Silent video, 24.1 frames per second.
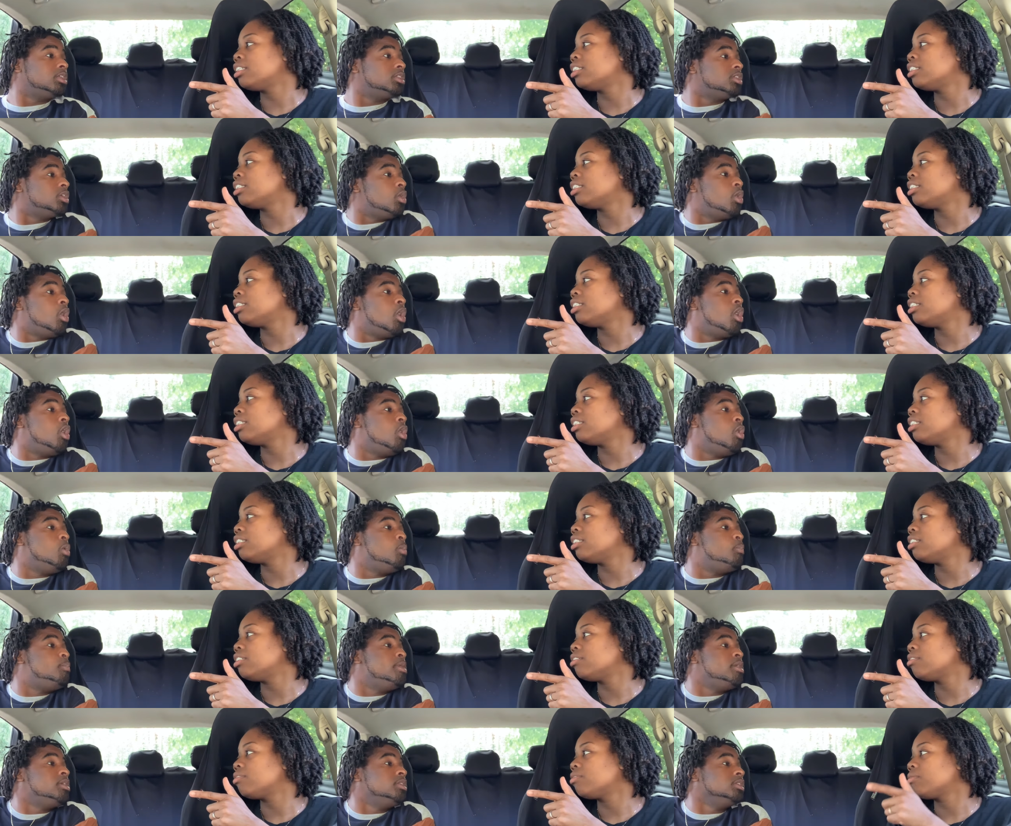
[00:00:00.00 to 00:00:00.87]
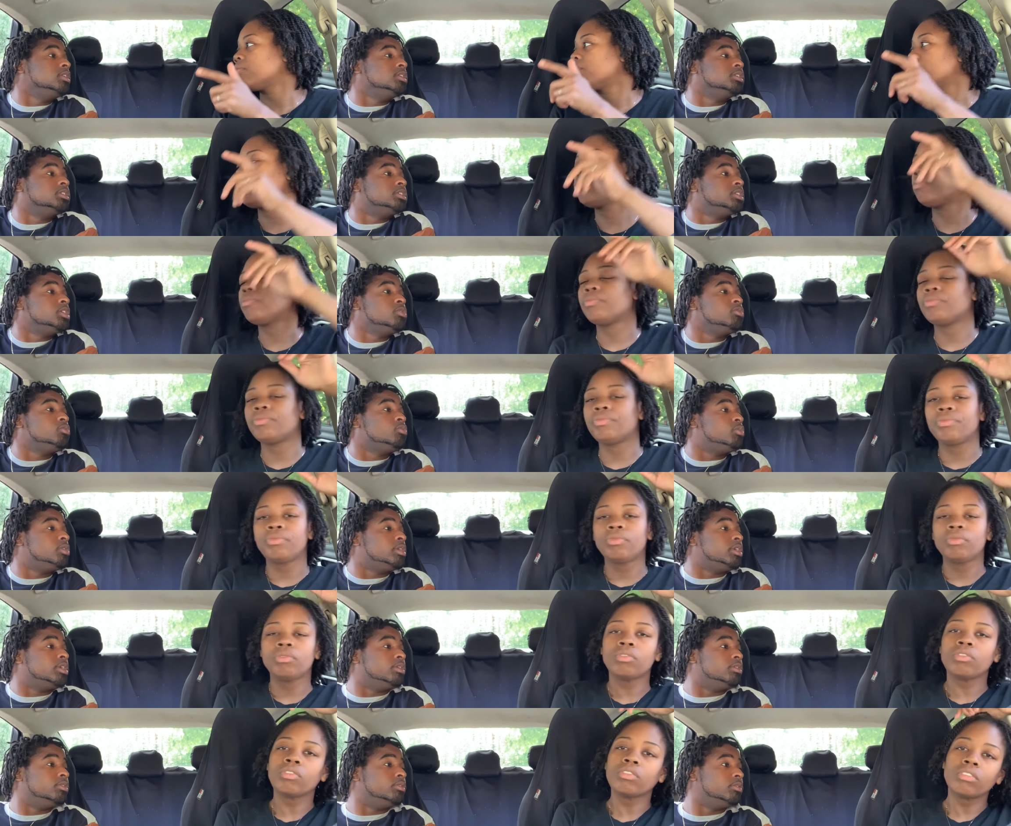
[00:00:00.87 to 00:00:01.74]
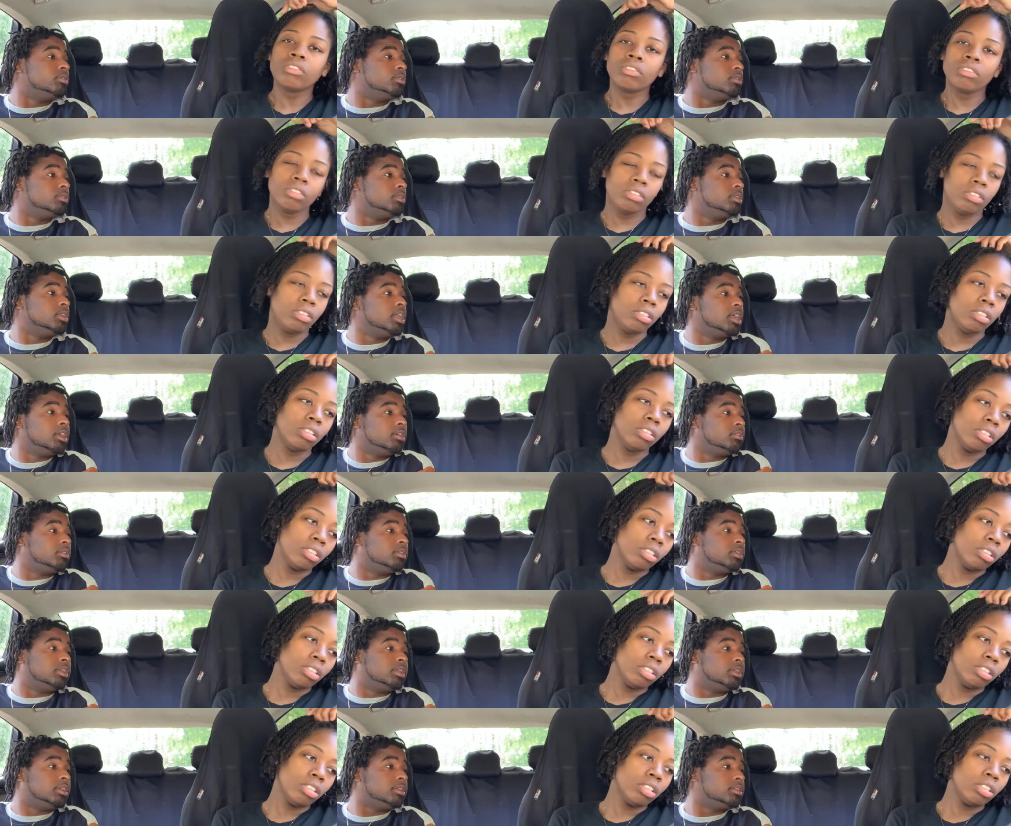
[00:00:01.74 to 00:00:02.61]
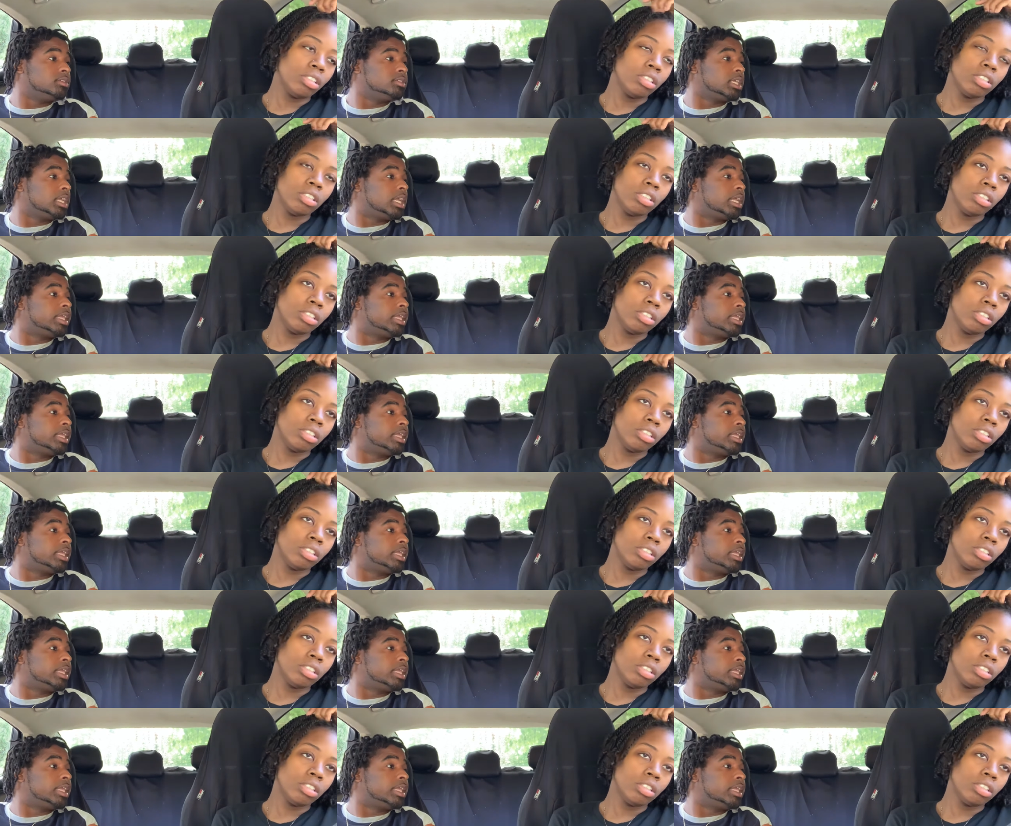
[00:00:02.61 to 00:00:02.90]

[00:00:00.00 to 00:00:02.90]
Speaker 1: Your whole bigger than steering wheel. Literally. It's like